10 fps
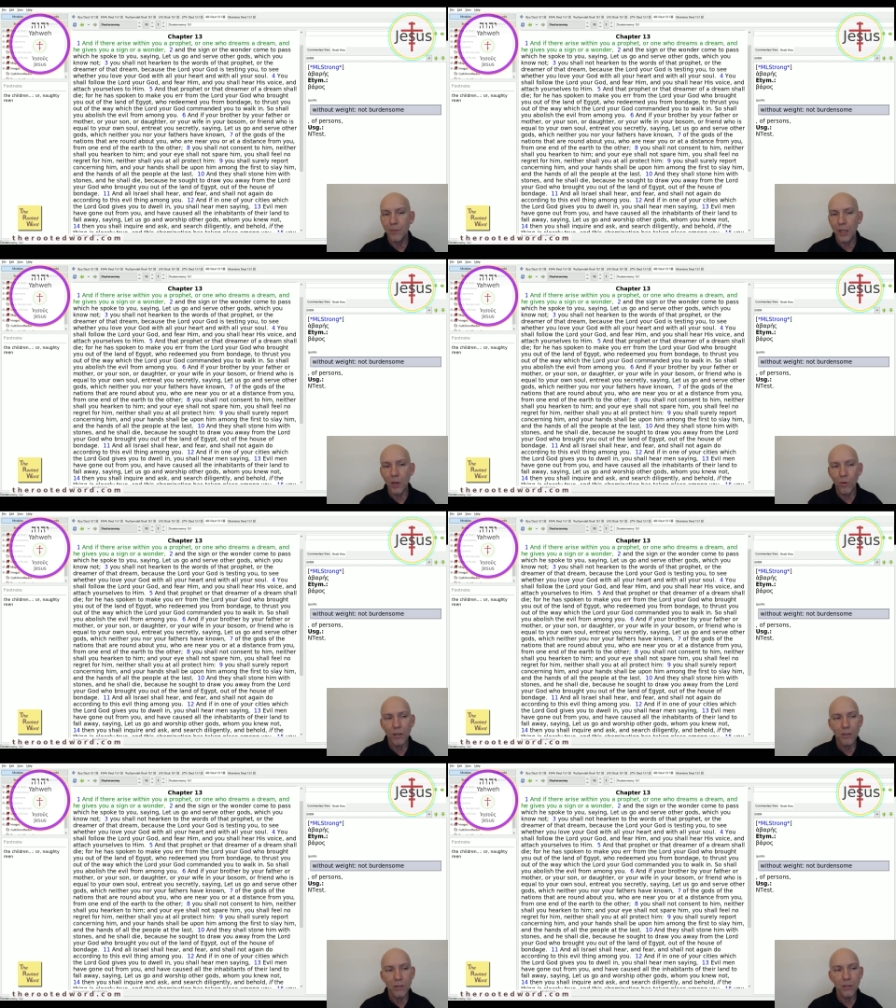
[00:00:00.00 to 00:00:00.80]
He
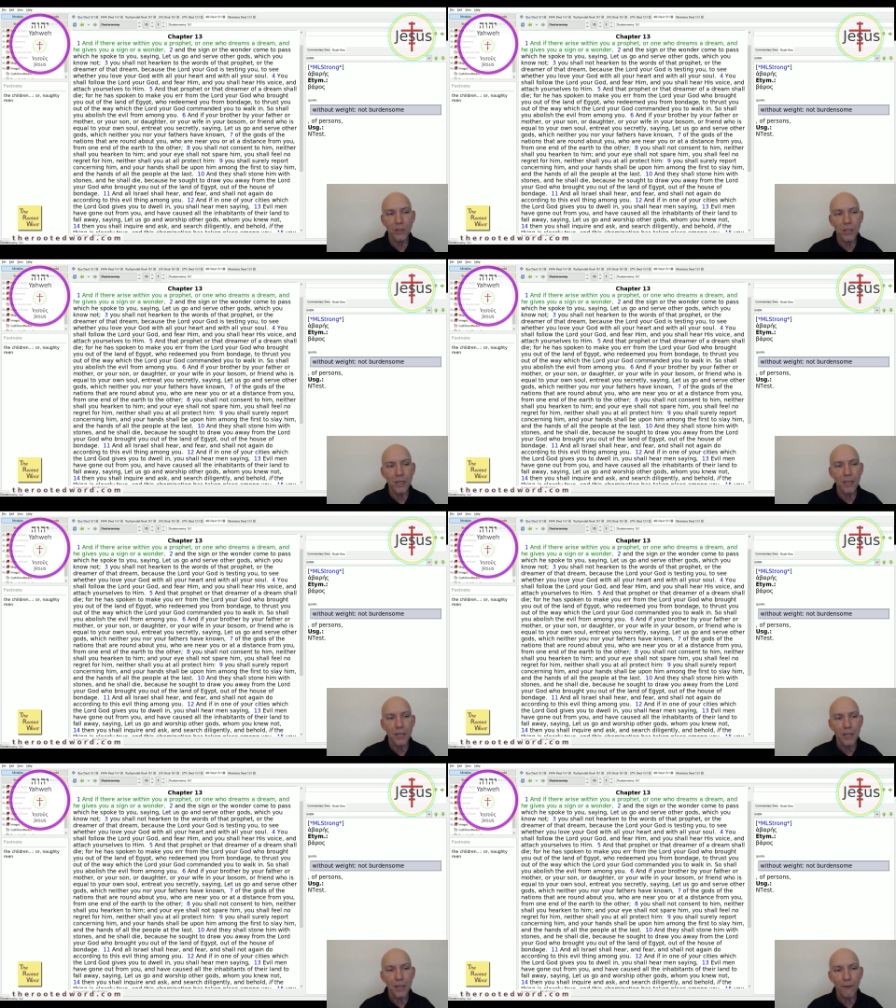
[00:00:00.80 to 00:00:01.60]
wants to
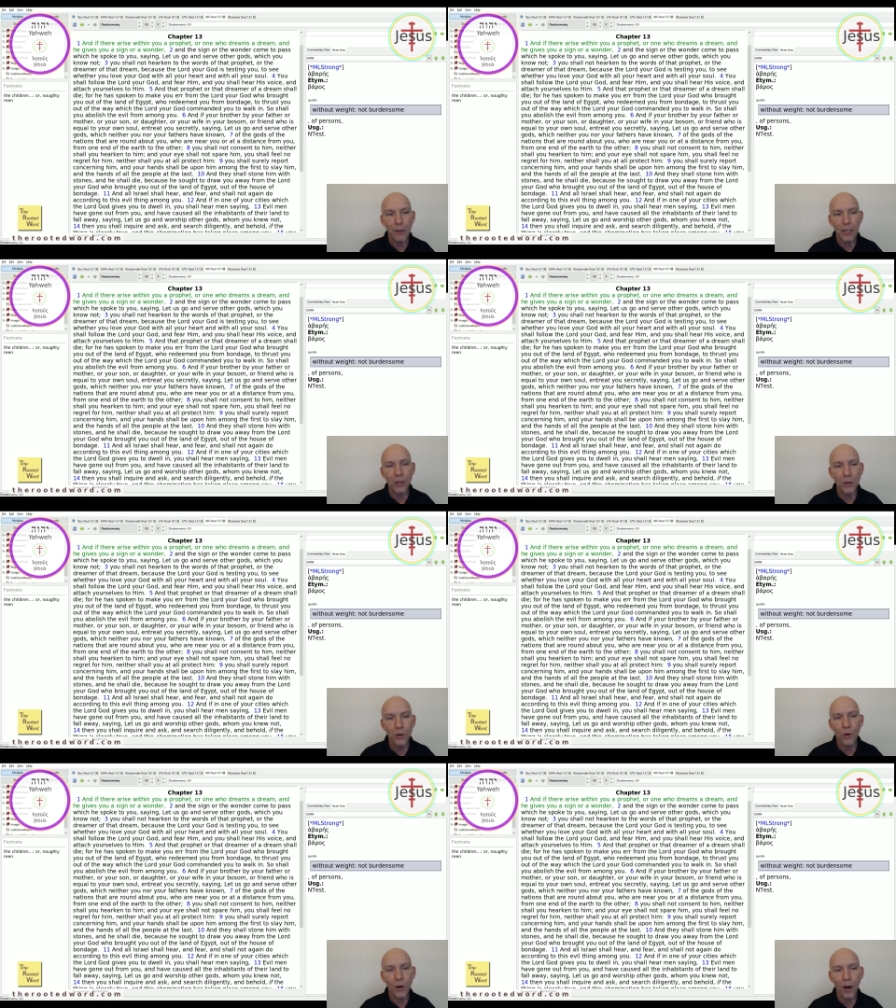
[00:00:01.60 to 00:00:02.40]
see if in
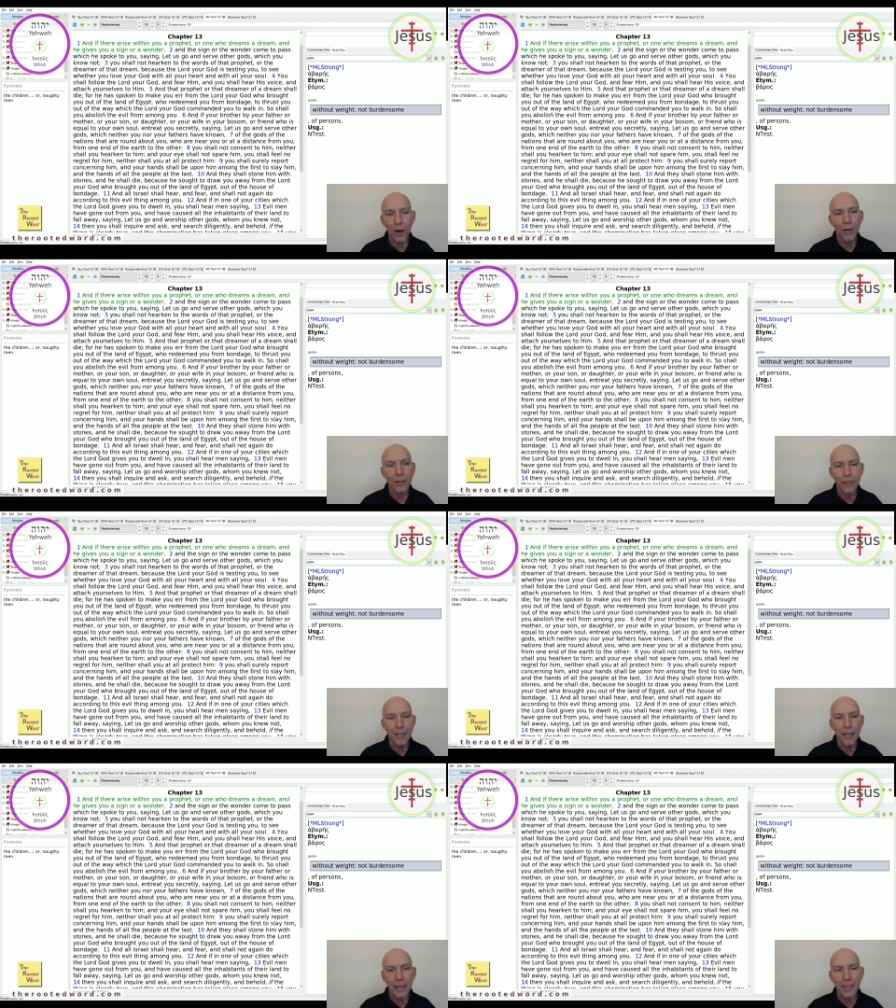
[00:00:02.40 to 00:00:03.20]
your heart
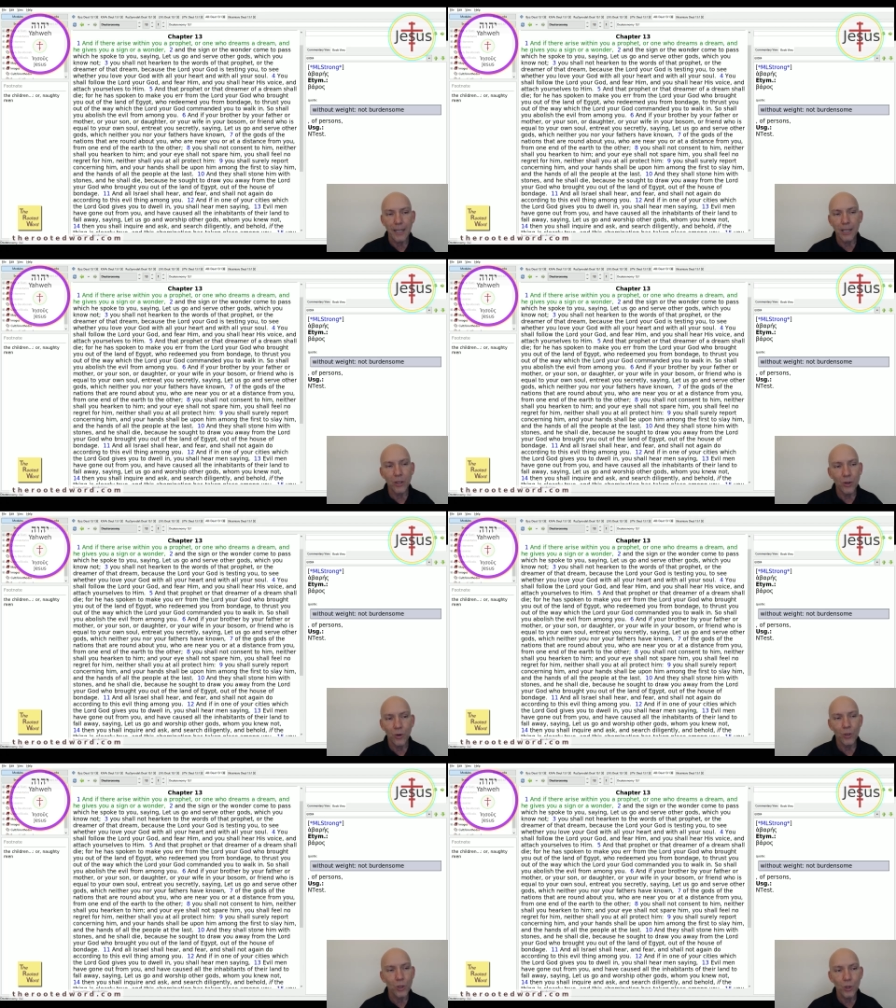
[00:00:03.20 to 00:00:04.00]
and in
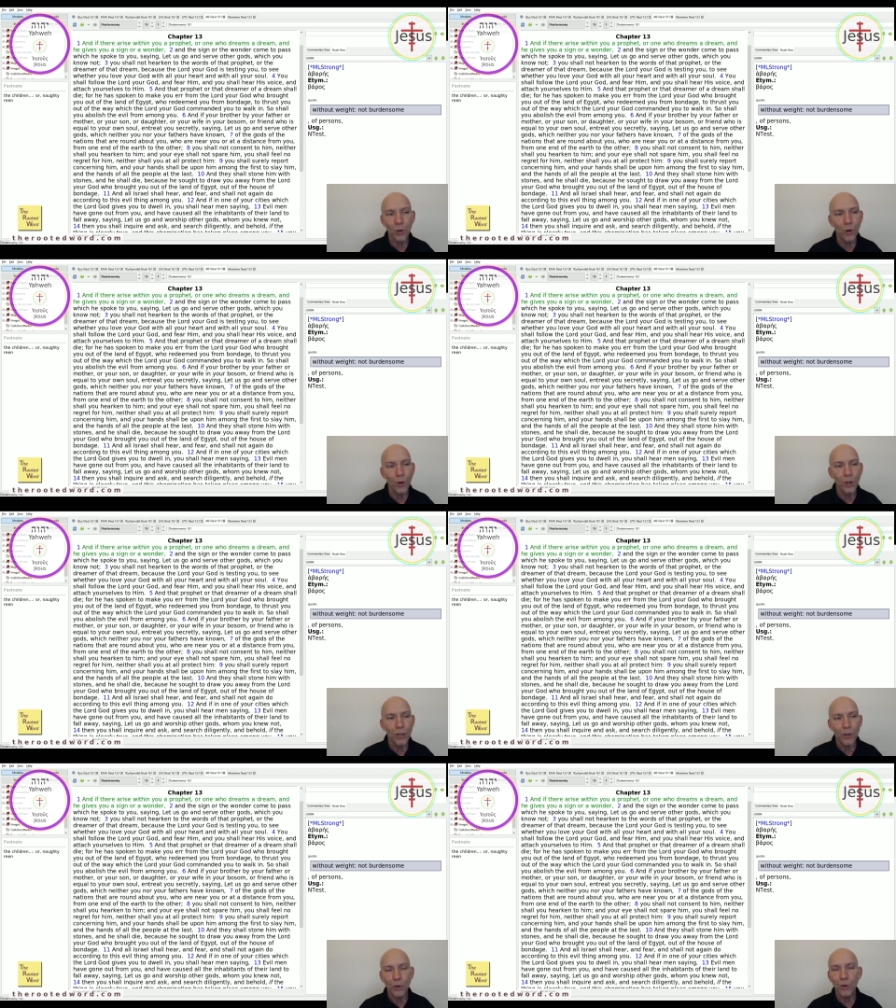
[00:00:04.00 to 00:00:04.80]
your soul
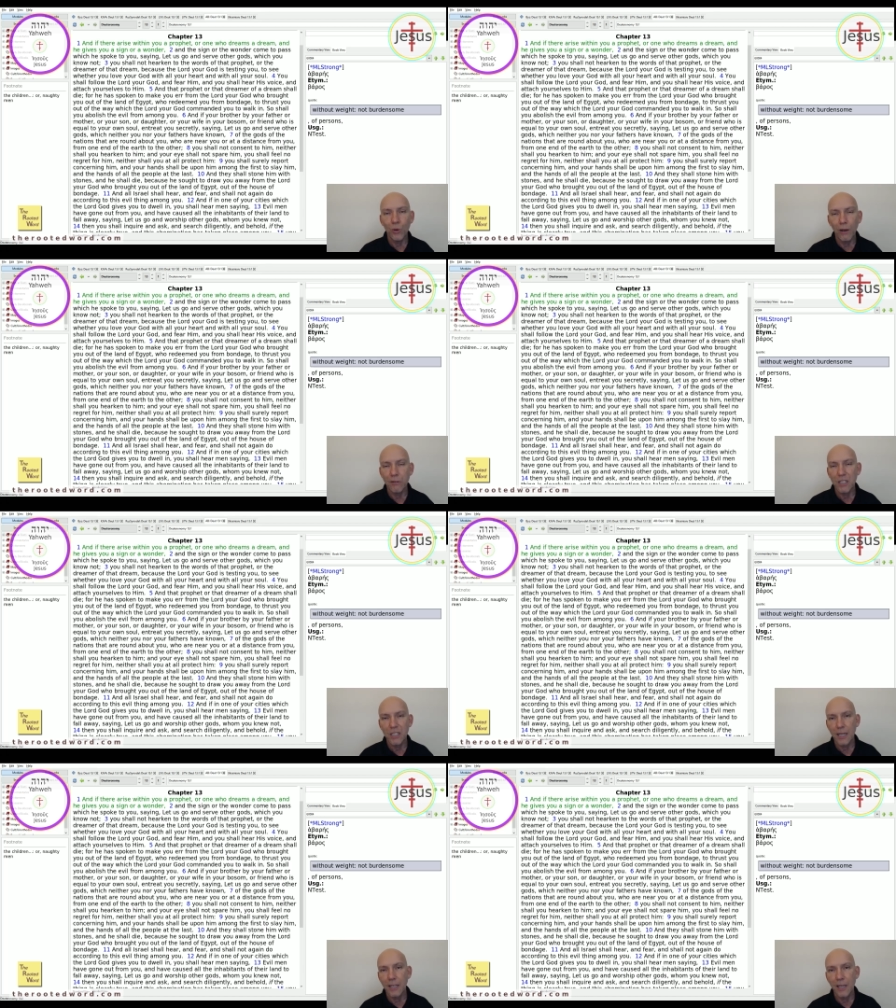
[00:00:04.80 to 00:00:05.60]
you have
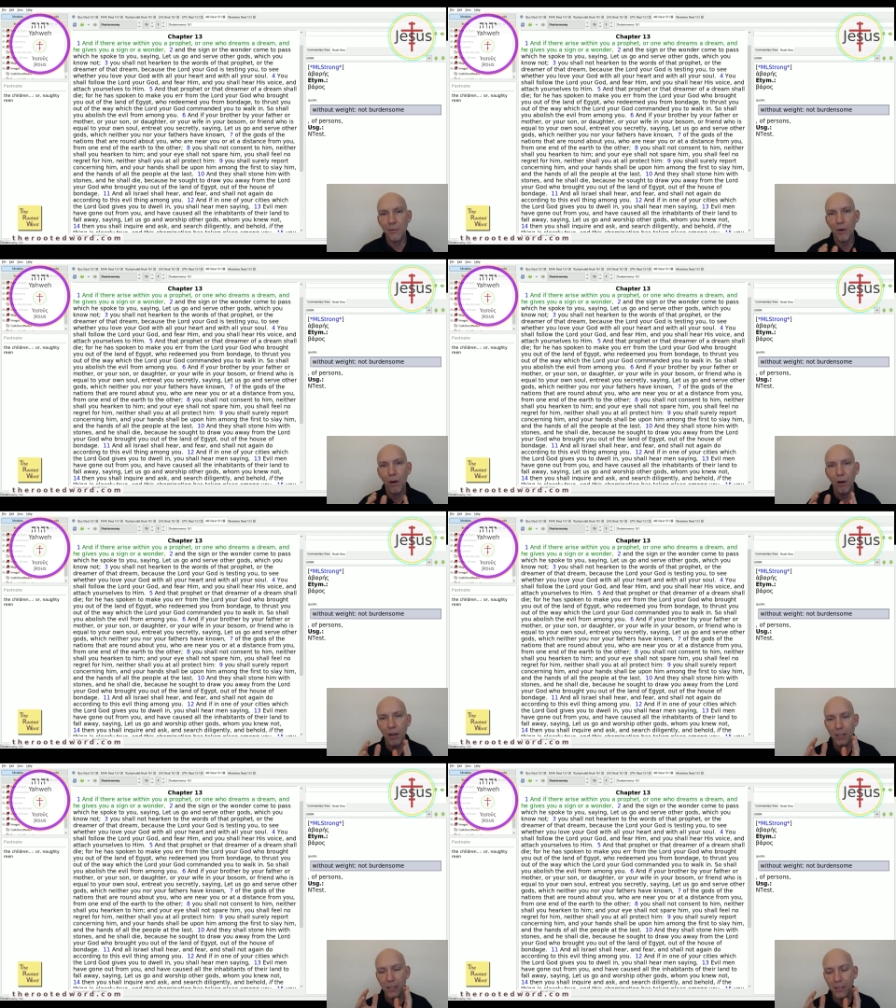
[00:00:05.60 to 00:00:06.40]
set him
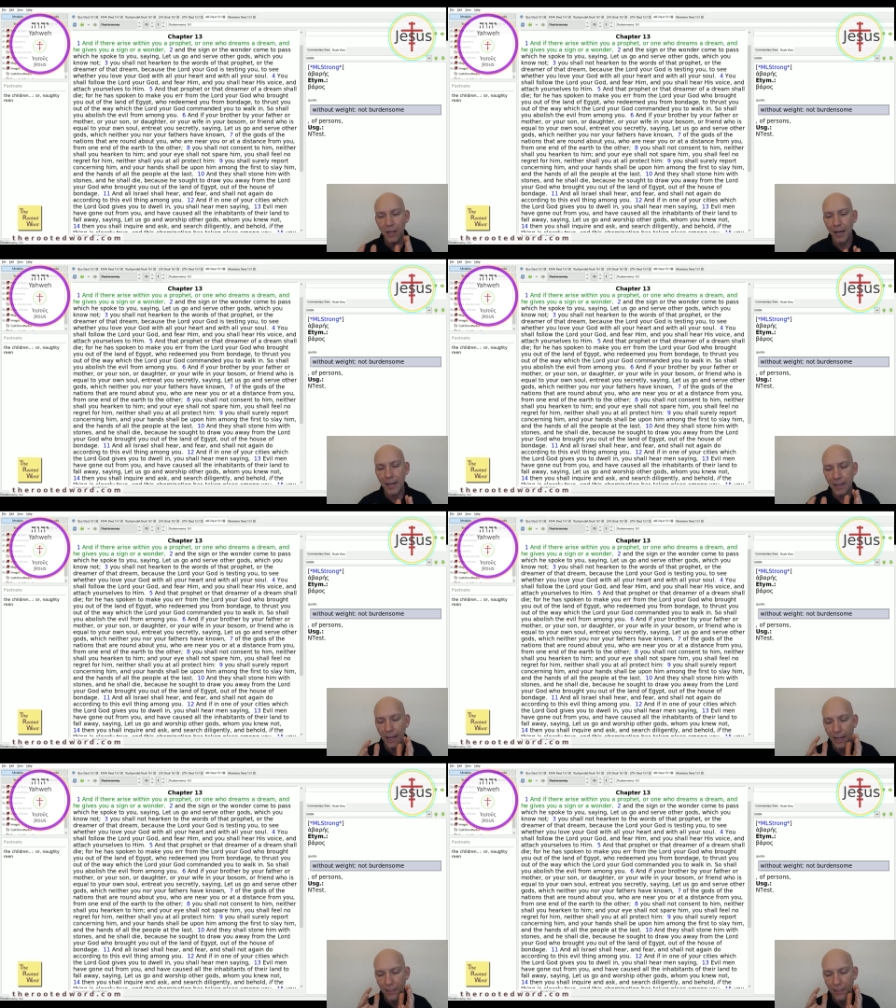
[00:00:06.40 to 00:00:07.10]
aside as